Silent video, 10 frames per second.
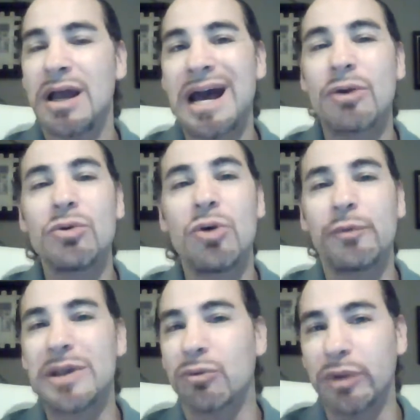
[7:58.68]
I don't know if
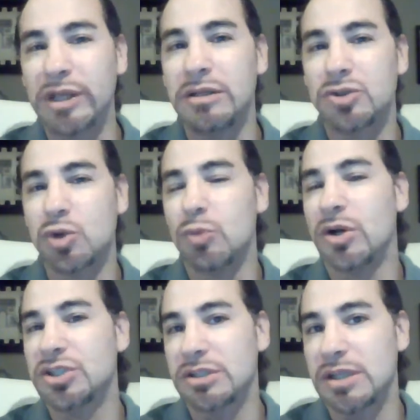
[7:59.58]
we can read too
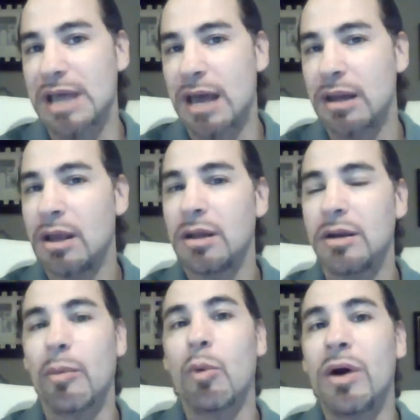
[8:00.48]
much into that.
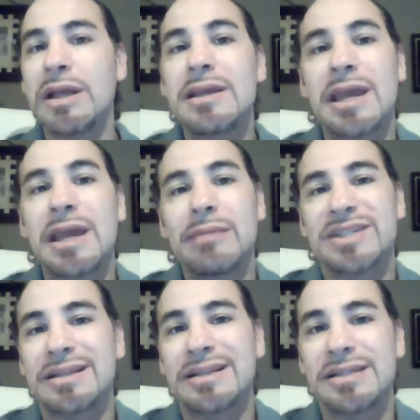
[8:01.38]
Number one, he came
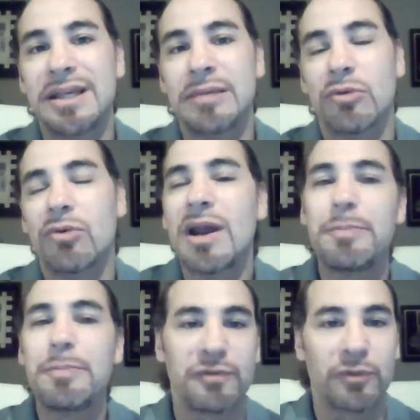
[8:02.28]
to that team
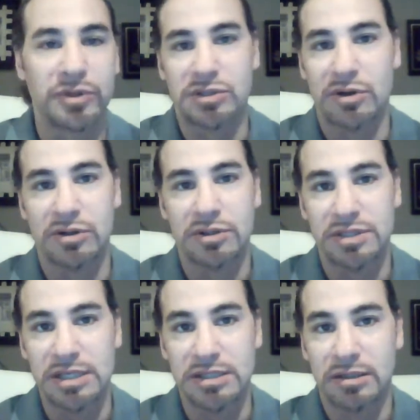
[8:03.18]
right before the start of the
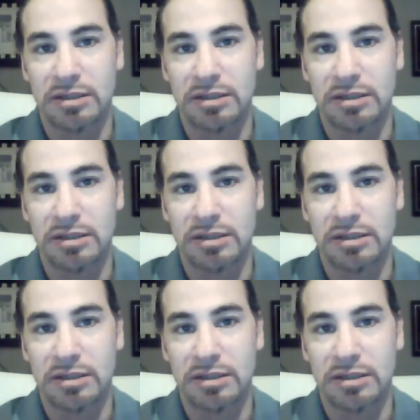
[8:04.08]
season.